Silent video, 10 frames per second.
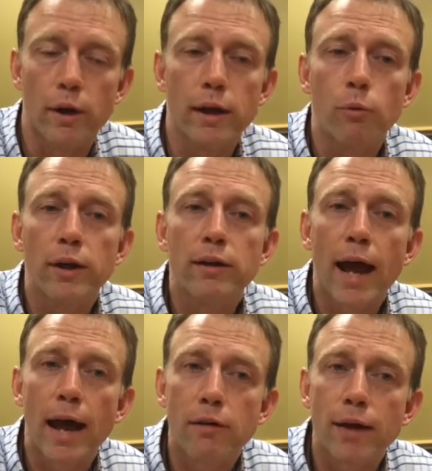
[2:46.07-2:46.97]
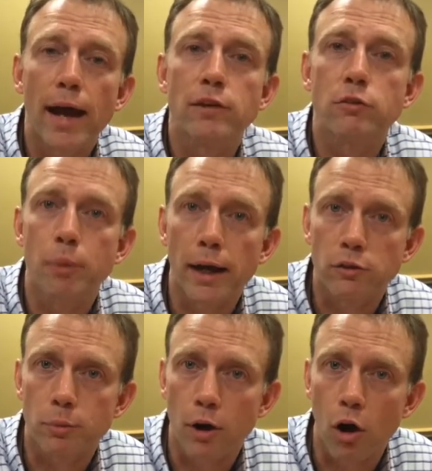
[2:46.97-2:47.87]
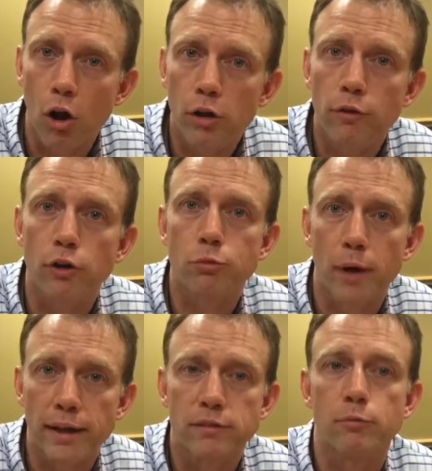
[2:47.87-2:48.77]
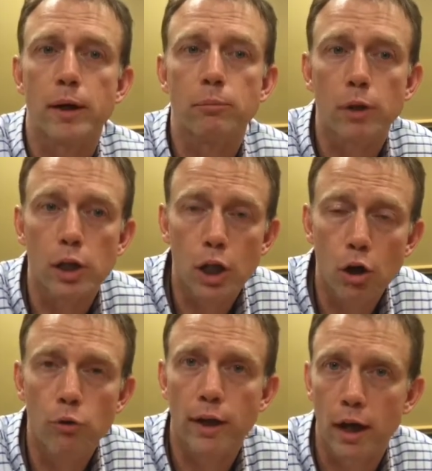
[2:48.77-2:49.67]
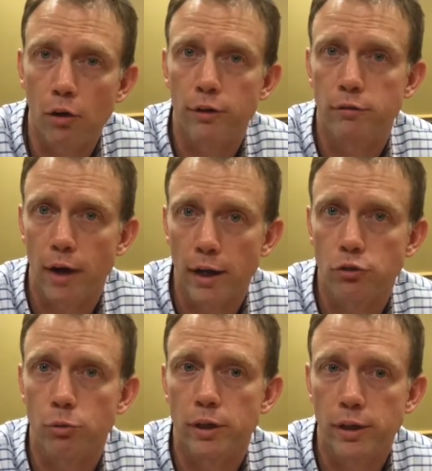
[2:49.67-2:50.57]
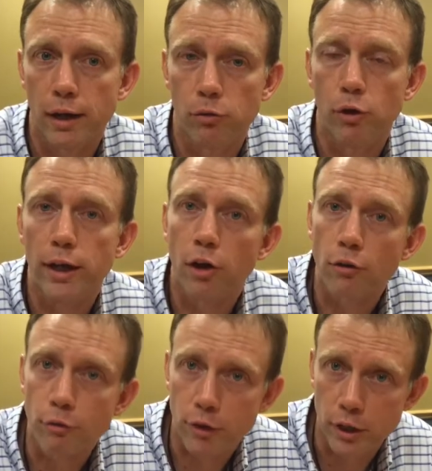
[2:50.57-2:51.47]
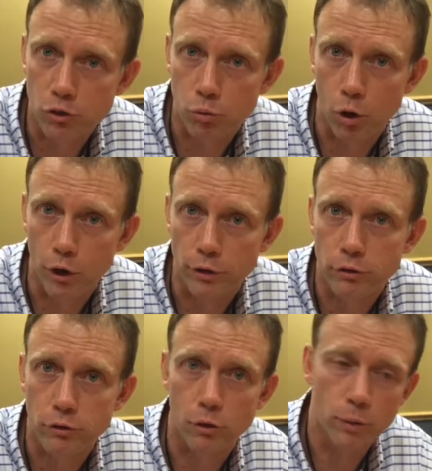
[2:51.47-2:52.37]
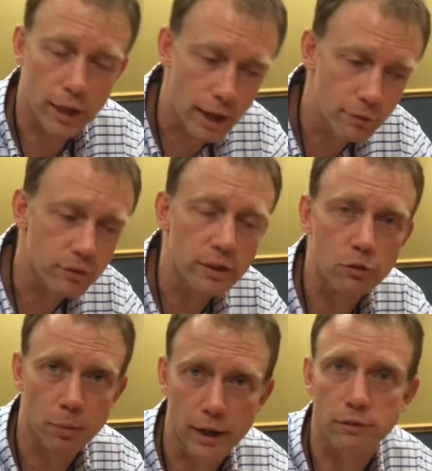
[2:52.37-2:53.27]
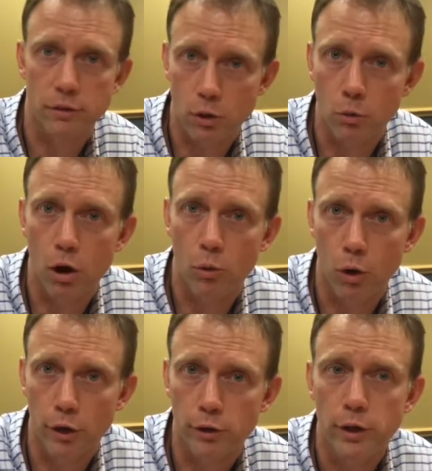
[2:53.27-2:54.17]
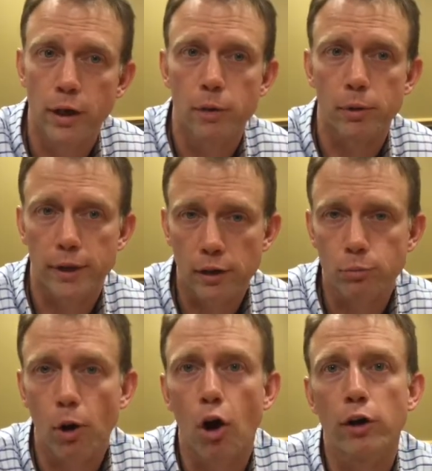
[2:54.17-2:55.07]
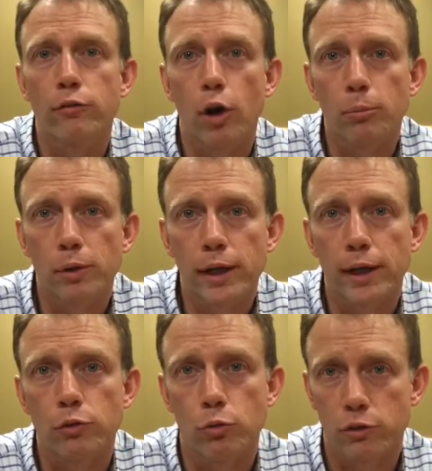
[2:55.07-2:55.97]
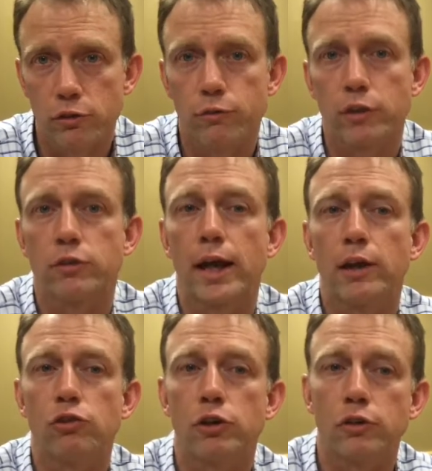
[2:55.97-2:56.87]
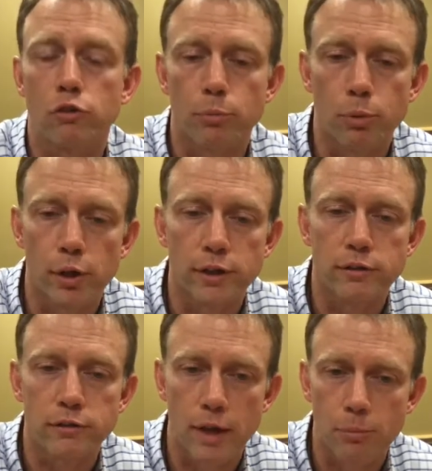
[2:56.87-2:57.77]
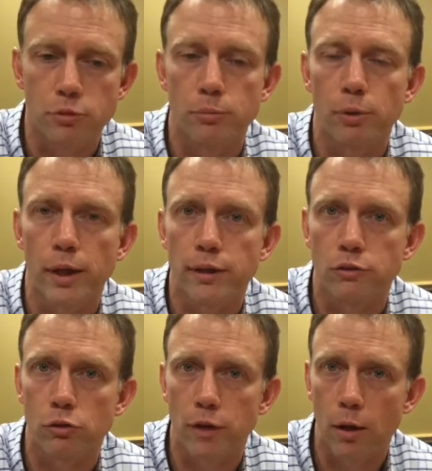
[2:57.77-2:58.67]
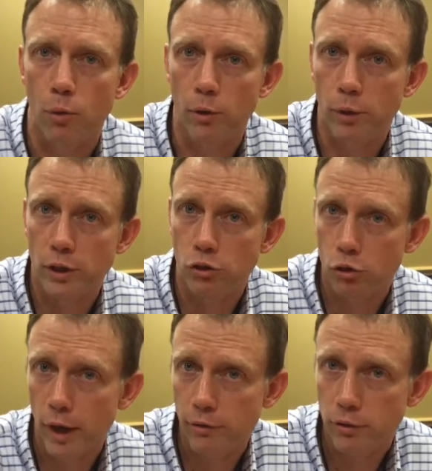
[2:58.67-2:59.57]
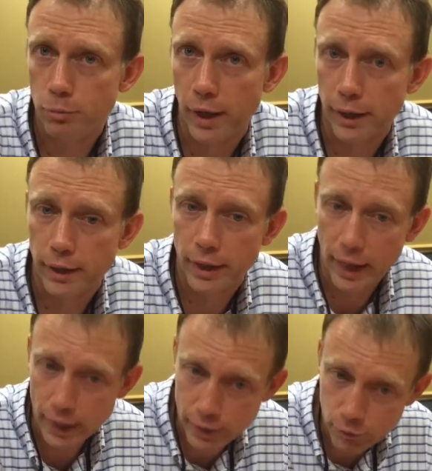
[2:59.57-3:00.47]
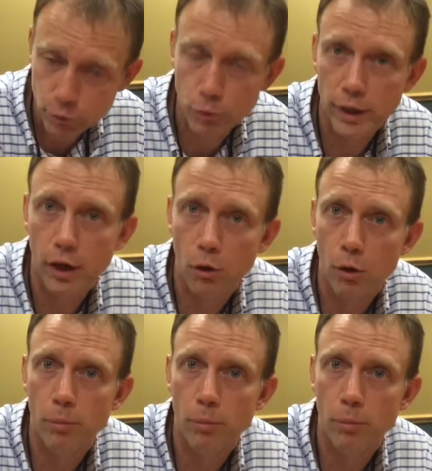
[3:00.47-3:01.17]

We have had spikes, but all of our spikes have been below the health advisory level in our finished water. So we have seen spikes in our raw water, but that's part of our plan through this investigation is to put steps in place so that when we do have a spike and if we go